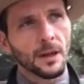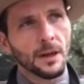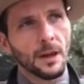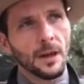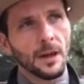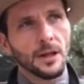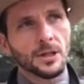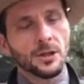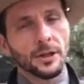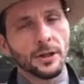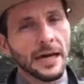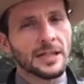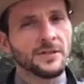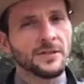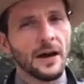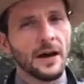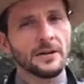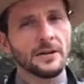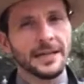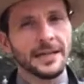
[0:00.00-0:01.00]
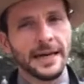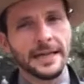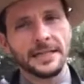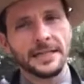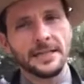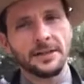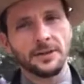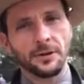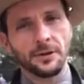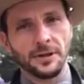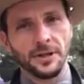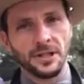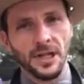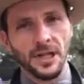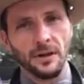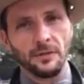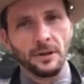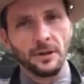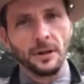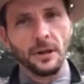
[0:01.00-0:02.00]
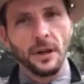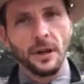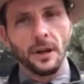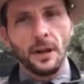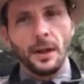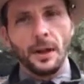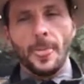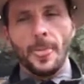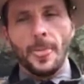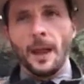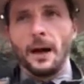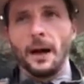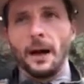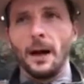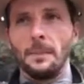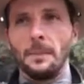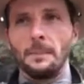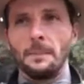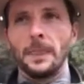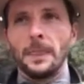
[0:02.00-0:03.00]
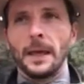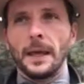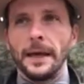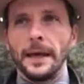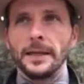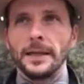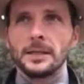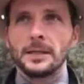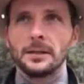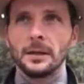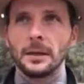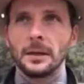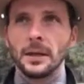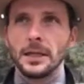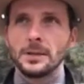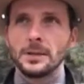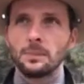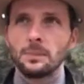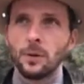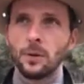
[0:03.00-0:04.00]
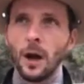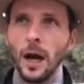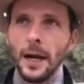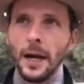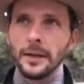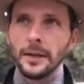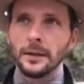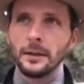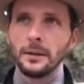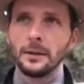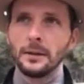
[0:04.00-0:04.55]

So that's found in 1937. It's brought,